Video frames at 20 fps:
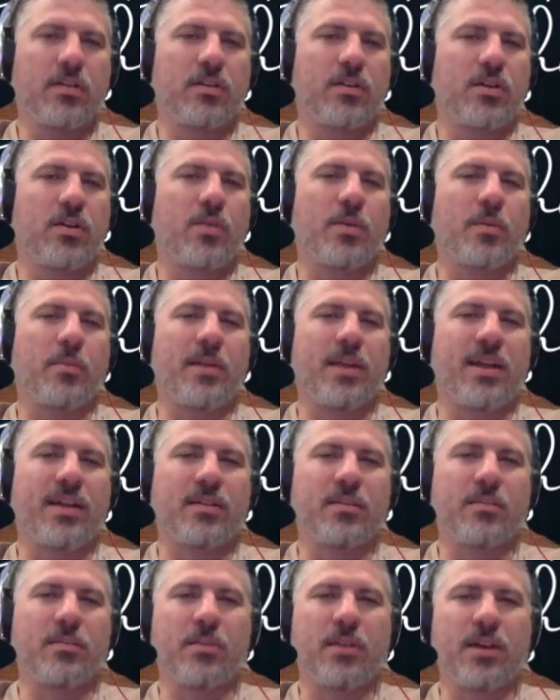going back
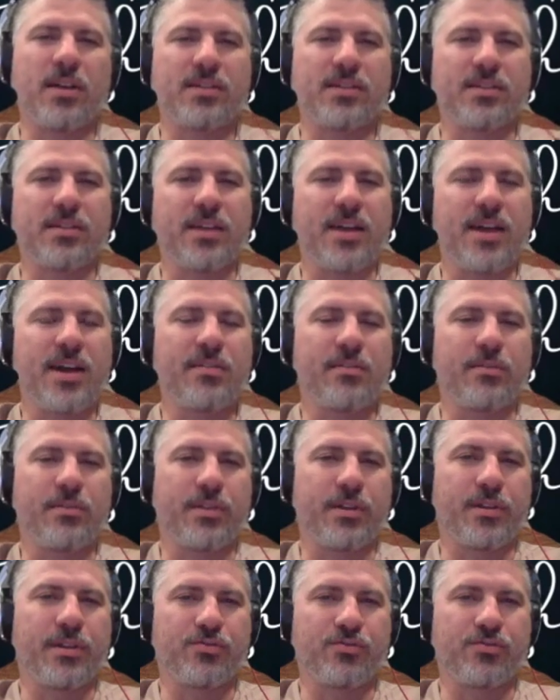to Boston, I don't
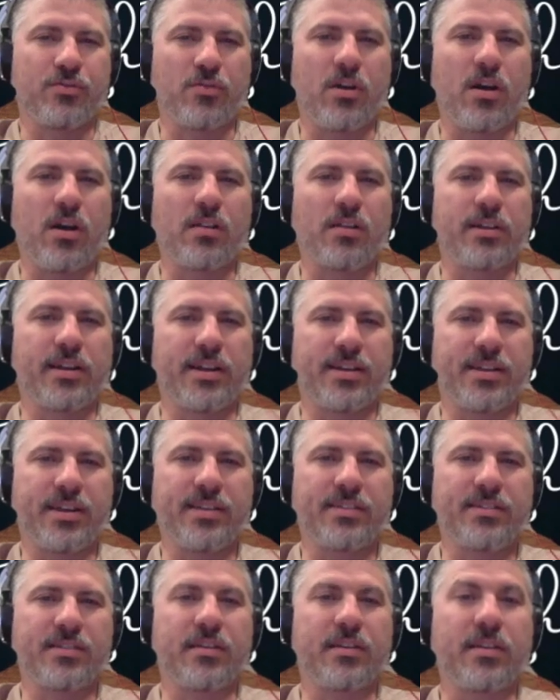think Drew Holiday
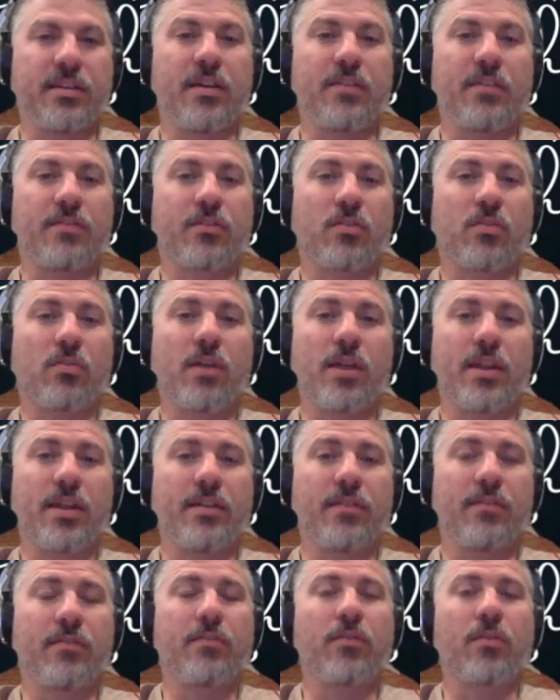gets enough
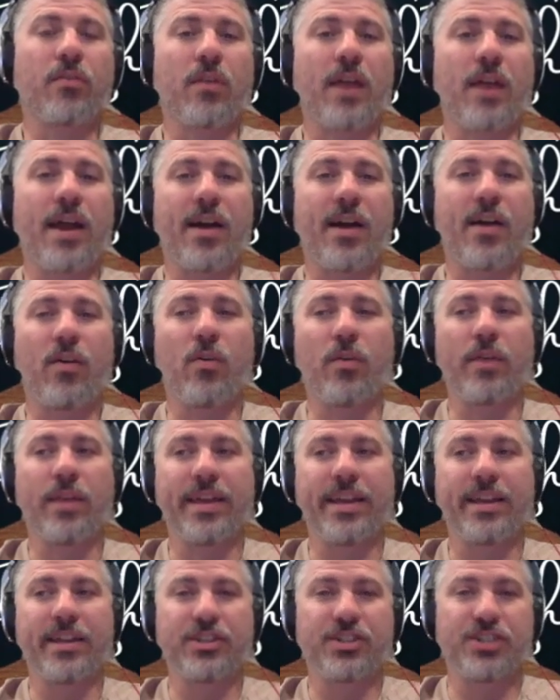credit for how
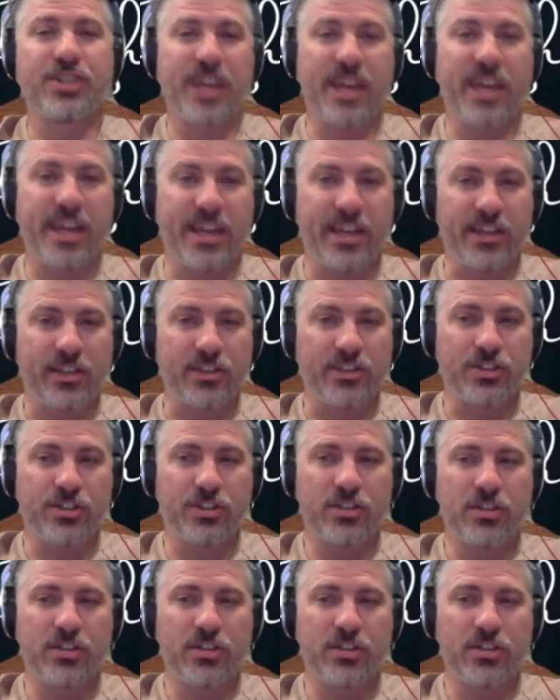he changed